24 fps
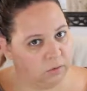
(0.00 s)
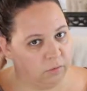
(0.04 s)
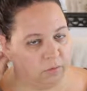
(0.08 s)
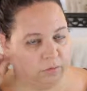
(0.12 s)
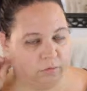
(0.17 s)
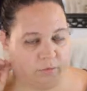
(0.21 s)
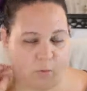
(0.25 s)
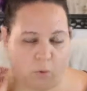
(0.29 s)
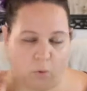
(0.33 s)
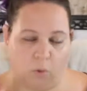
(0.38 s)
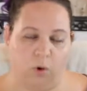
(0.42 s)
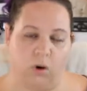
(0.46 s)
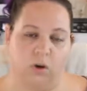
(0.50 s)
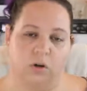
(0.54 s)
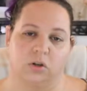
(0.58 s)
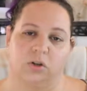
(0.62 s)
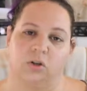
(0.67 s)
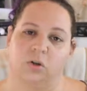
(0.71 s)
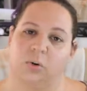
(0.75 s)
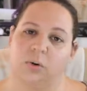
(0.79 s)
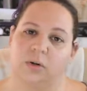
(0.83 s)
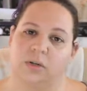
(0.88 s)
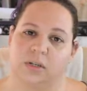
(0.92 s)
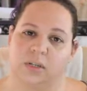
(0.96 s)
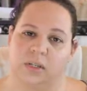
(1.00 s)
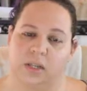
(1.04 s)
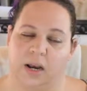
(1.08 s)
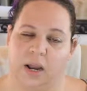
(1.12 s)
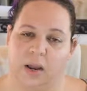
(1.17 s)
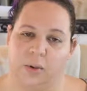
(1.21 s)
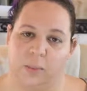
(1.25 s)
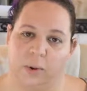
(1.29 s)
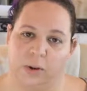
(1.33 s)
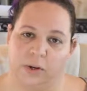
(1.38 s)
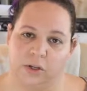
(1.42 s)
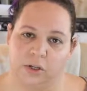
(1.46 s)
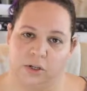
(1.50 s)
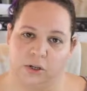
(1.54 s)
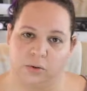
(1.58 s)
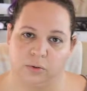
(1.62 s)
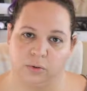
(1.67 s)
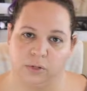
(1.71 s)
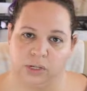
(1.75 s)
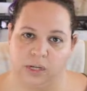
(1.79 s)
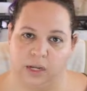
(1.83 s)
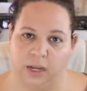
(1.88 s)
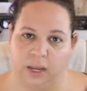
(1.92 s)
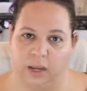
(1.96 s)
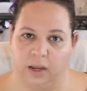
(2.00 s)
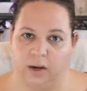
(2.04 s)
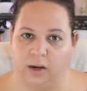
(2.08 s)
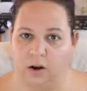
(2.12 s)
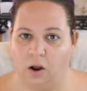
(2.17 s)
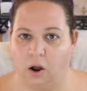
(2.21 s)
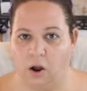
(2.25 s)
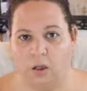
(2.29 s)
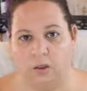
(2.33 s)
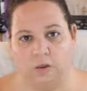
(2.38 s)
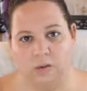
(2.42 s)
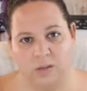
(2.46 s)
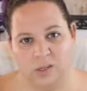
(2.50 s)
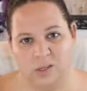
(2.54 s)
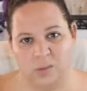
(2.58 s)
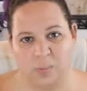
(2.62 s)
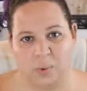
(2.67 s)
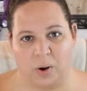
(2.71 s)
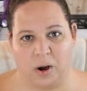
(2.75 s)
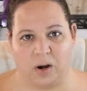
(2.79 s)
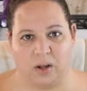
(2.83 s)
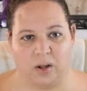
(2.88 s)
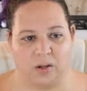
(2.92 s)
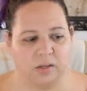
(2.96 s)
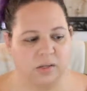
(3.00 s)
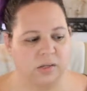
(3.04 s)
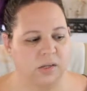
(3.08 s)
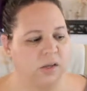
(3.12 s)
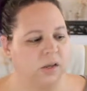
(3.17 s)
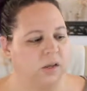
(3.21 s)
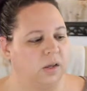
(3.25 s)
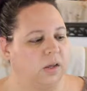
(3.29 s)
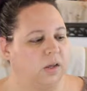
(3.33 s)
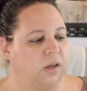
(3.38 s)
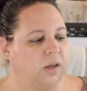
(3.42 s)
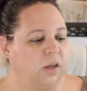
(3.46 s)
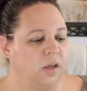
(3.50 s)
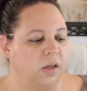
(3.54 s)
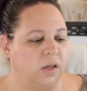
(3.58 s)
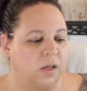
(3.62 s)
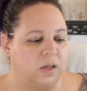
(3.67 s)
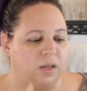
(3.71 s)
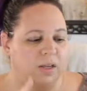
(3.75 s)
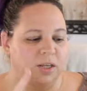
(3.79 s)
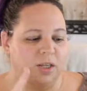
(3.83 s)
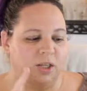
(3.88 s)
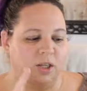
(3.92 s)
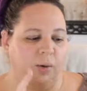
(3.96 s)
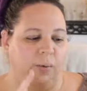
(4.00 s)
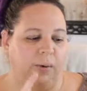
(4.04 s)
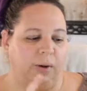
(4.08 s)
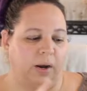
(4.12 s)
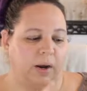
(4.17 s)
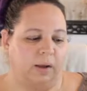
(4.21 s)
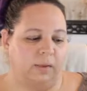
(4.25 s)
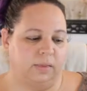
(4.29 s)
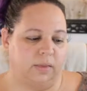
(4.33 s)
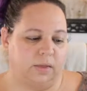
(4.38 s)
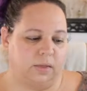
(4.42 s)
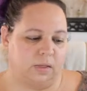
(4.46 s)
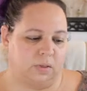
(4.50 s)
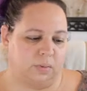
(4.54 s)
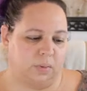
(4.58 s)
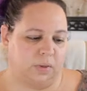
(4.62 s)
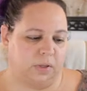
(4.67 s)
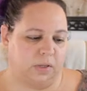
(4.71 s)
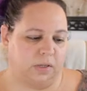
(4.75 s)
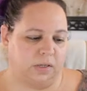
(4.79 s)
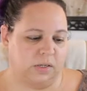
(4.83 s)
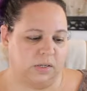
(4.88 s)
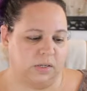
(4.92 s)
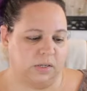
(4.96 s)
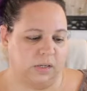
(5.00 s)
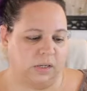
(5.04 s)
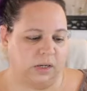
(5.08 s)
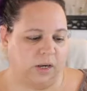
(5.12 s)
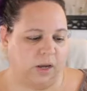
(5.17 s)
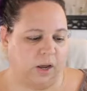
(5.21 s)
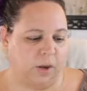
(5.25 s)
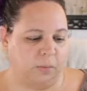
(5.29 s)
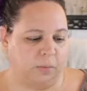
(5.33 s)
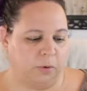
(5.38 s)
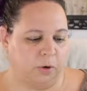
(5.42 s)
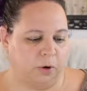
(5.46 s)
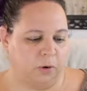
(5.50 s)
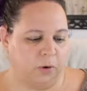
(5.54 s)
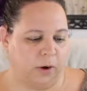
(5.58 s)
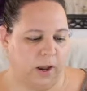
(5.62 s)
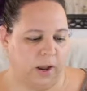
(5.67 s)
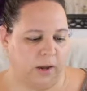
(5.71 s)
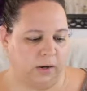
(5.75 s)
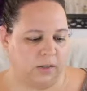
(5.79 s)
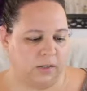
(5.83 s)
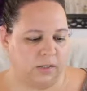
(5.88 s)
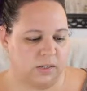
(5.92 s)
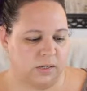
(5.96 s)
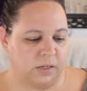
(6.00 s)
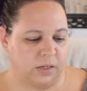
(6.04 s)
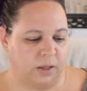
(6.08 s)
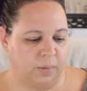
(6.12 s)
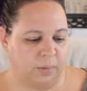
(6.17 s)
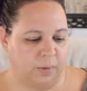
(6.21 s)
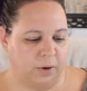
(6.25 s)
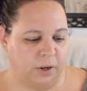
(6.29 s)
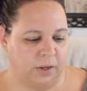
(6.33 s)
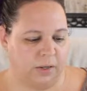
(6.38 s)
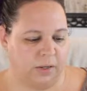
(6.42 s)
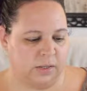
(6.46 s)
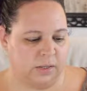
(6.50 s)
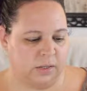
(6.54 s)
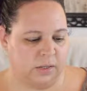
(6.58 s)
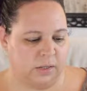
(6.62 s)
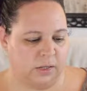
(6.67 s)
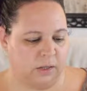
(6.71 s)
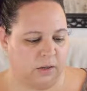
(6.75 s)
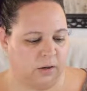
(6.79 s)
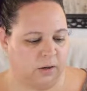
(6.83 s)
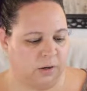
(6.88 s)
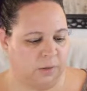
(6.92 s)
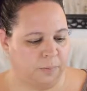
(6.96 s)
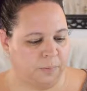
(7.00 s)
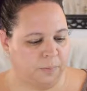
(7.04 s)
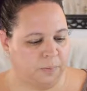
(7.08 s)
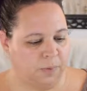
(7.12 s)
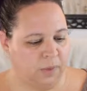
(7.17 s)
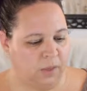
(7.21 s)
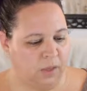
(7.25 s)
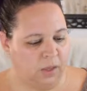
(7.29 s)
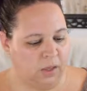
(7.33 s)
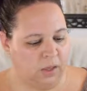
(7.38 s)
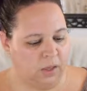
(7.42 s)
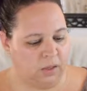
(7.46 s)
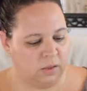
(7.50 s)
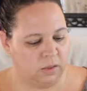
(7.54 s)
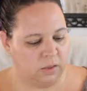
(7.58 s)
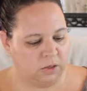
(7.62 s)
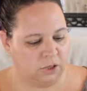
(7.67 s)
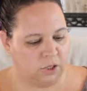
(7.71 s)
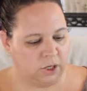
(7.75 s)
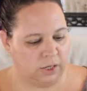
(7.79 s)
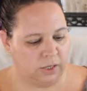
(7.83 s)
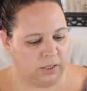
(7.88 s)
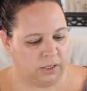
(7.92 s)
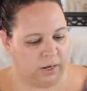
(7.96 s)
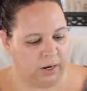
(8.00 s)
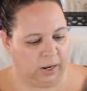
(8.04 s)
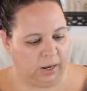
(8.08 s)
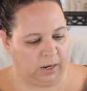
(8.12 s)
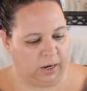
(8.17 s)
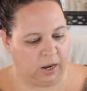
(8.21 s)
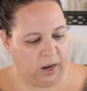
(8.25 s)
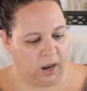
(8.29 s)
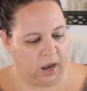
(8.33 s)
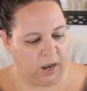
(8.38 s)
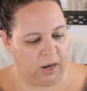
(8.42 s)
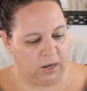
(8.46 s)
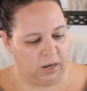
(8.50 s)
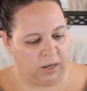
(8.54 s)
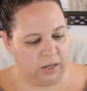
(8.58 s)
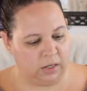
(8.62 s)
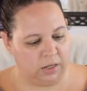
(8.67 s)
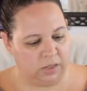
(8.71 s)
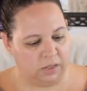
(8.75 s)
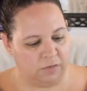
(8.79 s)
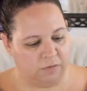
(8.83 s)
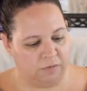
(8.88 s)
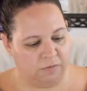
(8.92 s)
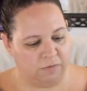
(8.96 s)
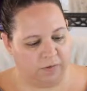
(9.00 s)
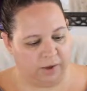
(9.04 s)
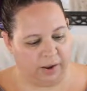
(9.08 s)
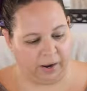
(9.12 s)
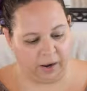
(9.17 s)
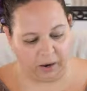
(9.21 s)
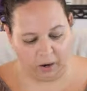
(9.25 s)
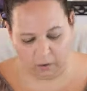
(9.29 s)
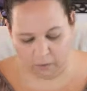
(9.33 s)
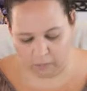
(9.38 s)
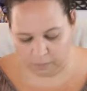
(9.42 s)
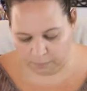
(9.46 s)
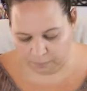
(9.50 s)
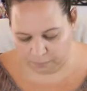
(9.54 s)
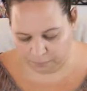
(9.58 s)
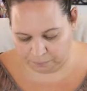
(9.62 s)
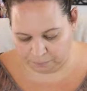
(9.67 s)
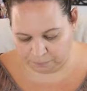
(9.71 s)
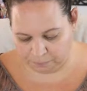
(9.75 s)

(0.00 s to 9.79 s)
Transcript: 4 stores that I went to get all of these products. So I got this one. This is the Come Correct Celebrity Concealer. The shade that I got is Fair.